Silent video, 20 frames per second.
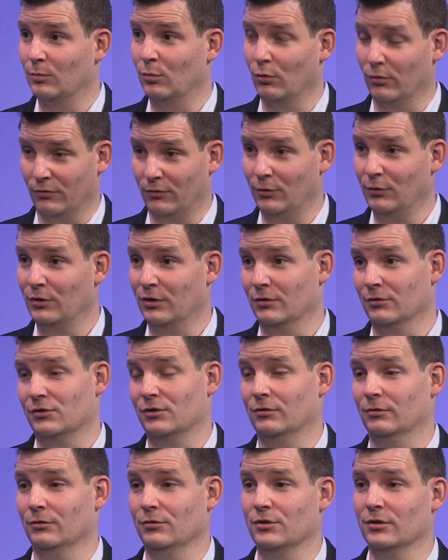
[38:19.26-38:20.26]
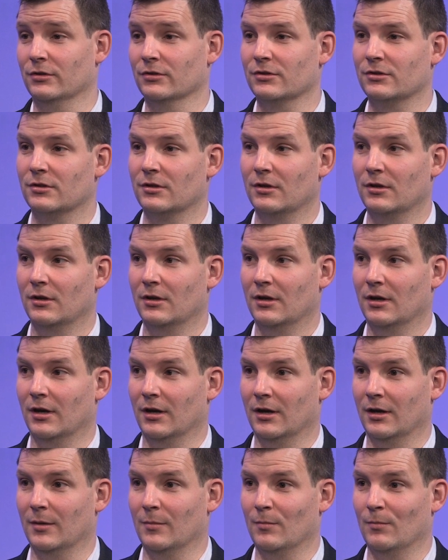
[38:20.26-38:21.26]
portfolio solutions.
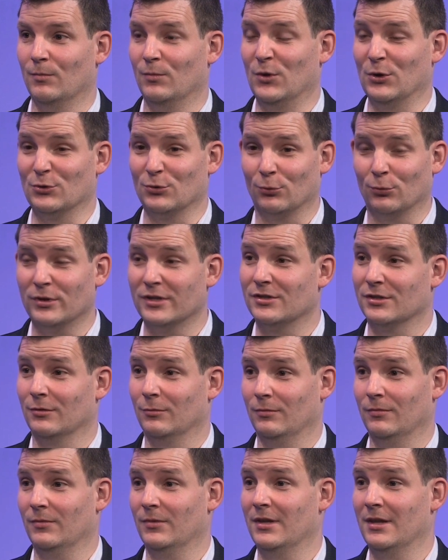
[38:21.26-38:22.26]
There's a reason.